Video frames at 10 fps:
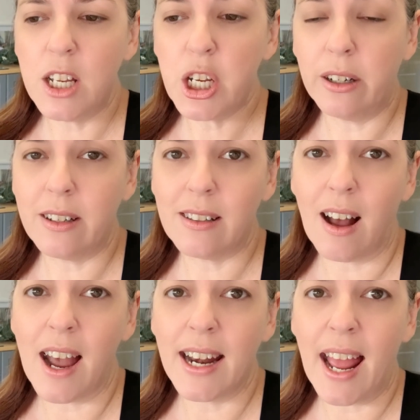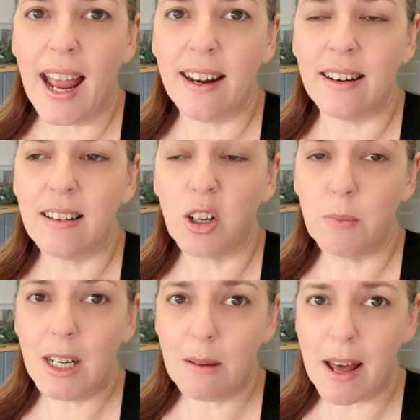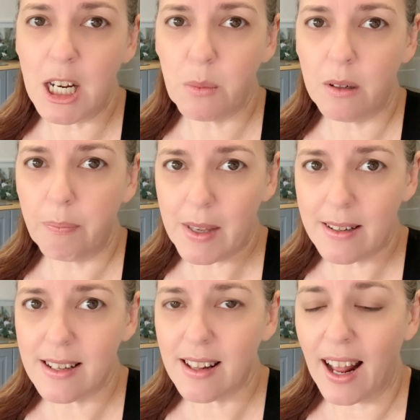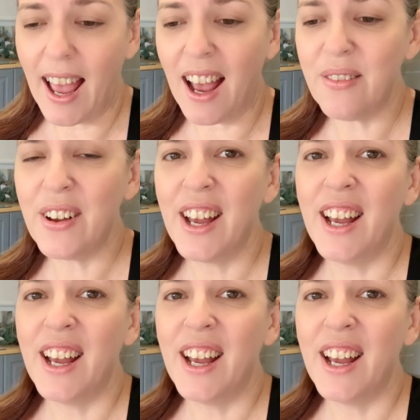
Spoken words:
digital design and social media management business that I have.